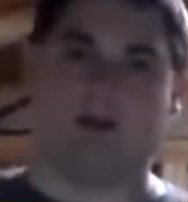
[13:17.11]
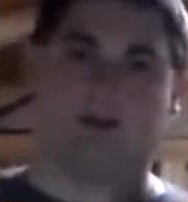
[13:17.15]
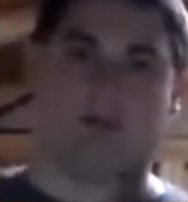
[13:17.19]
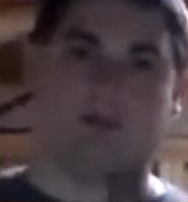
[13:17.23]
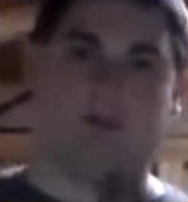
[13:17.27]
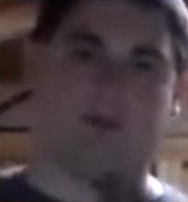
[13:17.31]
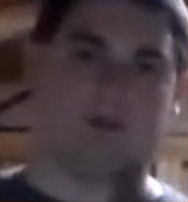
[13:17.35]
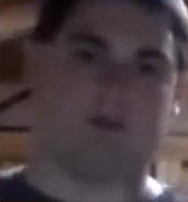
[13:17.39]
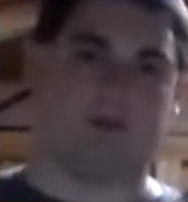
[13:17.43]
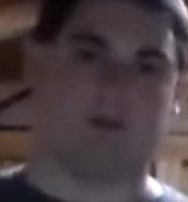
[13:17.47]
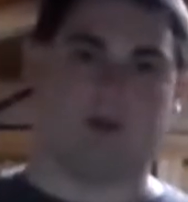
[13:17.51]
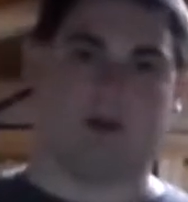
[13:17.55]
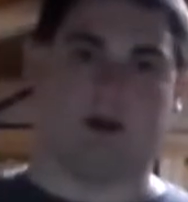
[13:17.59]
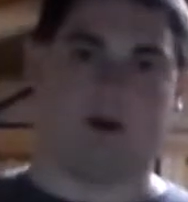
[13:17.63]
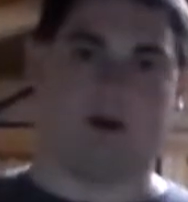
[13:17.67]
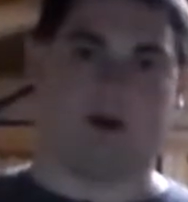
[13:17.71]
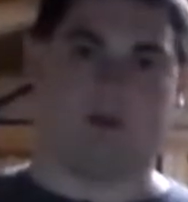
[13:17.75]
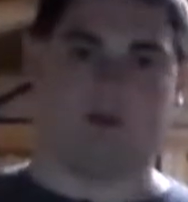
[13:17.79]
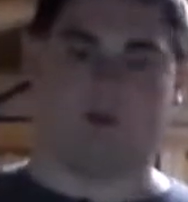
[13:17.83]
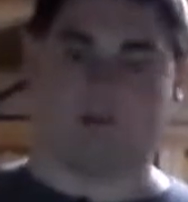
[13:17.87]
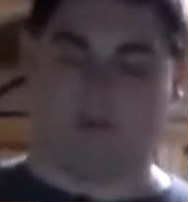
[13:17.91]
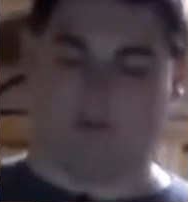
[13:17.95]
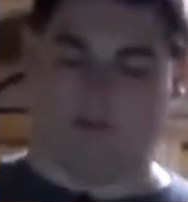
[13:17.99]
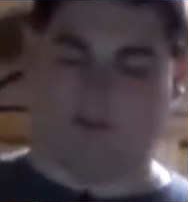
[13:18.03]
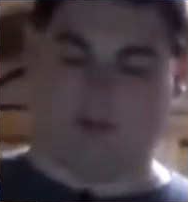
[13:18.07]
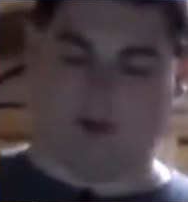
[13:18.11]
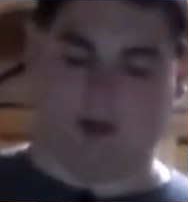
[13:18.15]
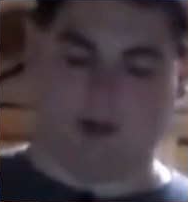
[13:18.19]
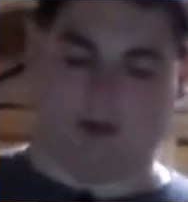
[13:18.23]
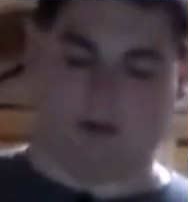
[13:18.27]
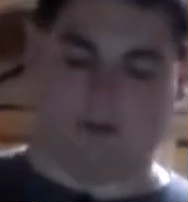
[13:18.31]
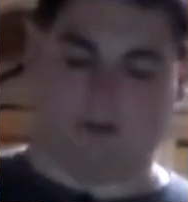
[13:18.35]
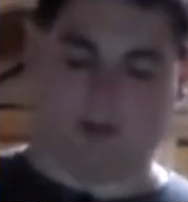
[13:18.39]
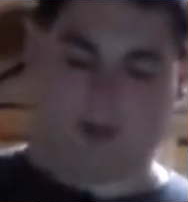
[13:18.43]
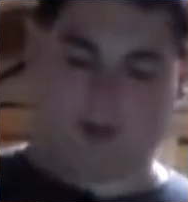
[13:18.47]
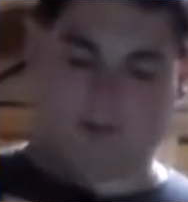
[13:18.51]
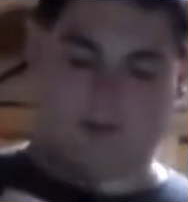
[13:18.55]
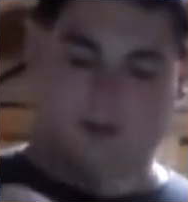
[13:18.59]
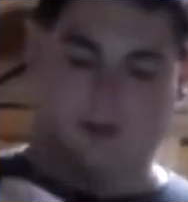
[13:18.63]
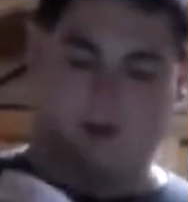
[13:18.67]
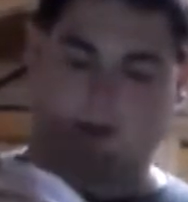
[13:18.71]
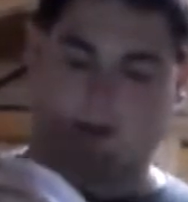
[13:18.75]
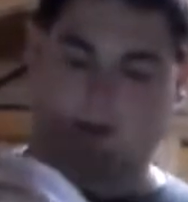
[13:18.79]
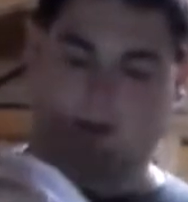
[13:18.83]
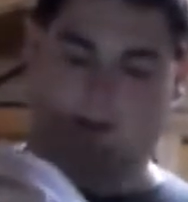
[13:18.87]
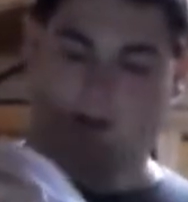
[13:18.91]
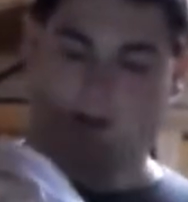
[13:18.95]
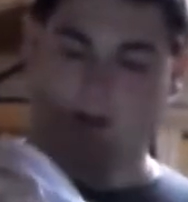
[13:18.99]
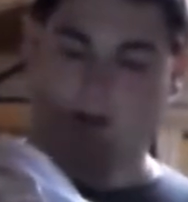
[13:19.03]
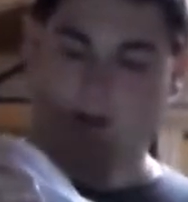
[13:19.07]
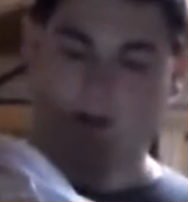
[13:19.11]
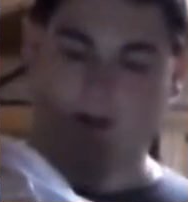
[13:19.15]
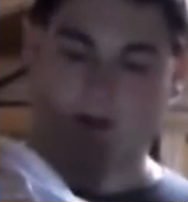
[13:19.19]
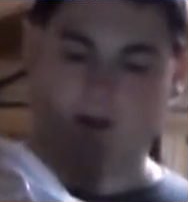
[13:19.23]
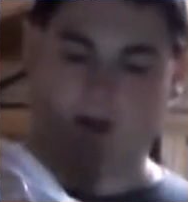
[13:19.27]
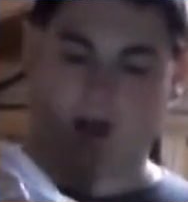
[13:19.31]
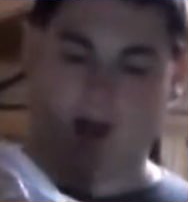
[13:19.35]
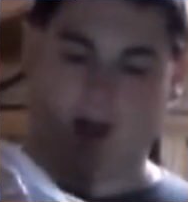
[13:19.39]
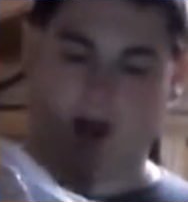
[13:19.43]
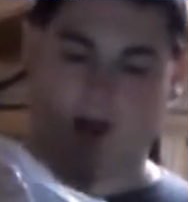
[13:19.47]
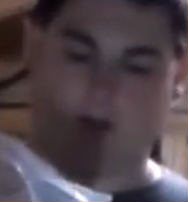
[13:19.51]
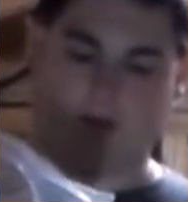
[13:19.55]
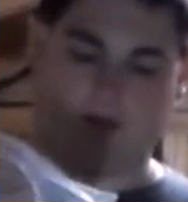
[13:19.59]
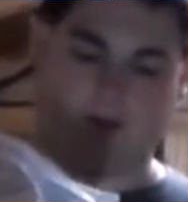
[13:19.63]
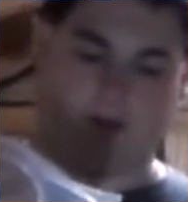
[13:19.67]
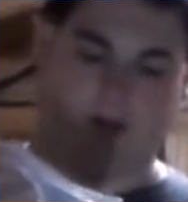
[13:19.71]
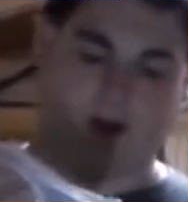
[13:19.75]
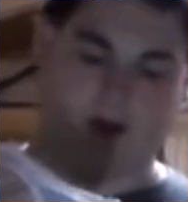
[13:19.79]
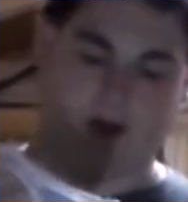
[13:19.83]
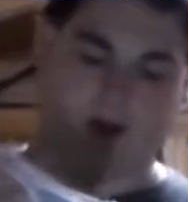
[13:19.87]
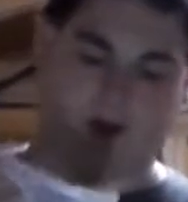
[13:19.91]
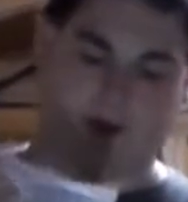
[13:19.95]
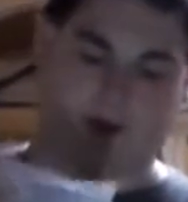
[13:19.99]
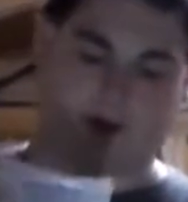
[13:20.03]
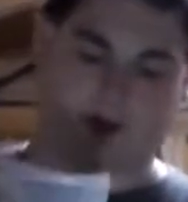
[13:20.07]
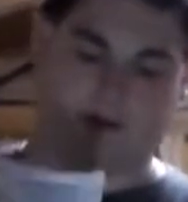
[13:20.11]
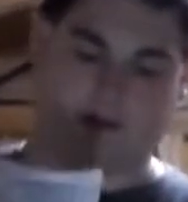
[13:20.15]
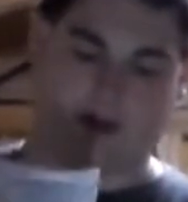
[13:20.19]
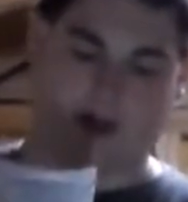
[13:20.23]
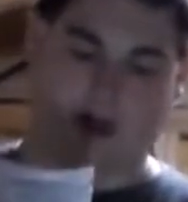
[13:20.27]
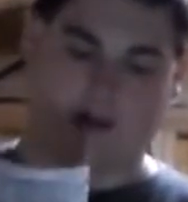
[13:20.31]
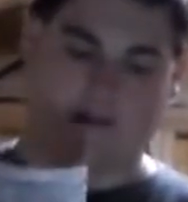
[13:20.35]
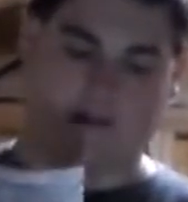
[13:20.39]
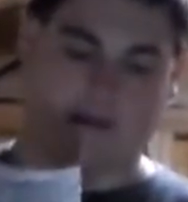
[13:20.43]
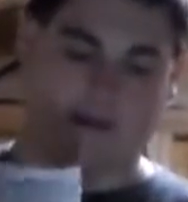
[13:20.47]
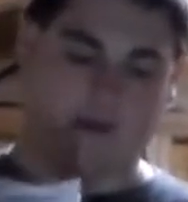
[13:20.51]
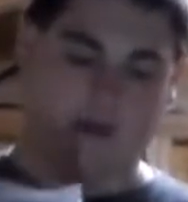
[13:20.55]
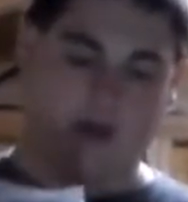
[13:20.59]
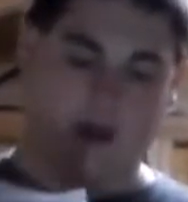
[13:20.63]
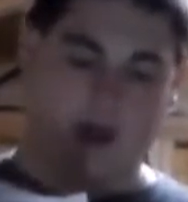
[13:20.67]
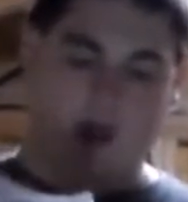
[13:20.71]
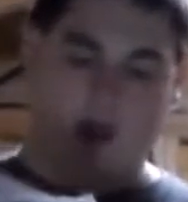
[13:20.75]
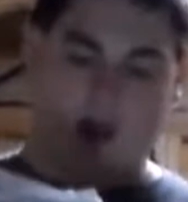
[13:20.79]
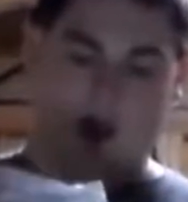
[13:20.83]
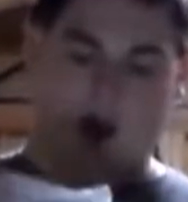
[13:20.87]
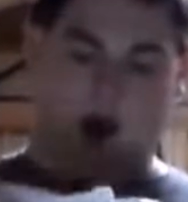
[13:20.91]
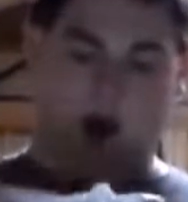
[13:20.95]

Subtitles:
into a separate amplifier or whatever have you.